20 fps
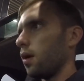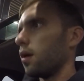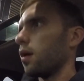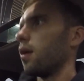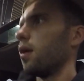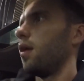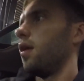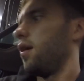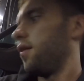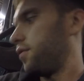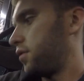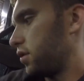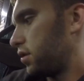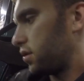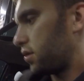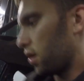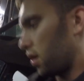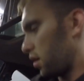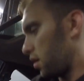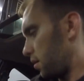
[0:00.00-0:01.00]
Gonna have to
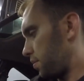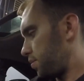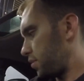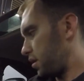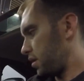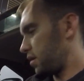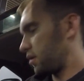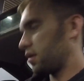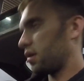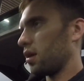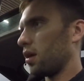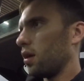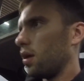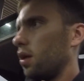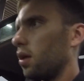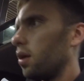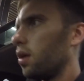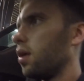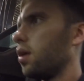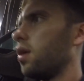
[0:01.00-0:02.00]
start up this
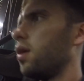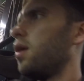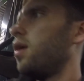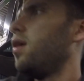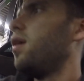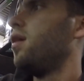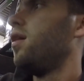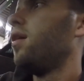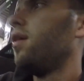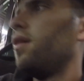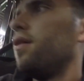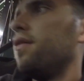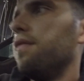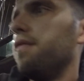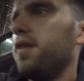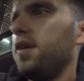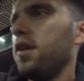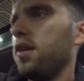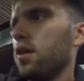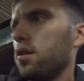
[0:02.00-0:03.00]

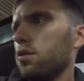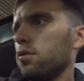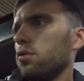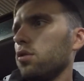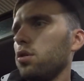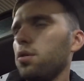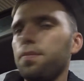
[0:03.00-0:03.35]
vehicle.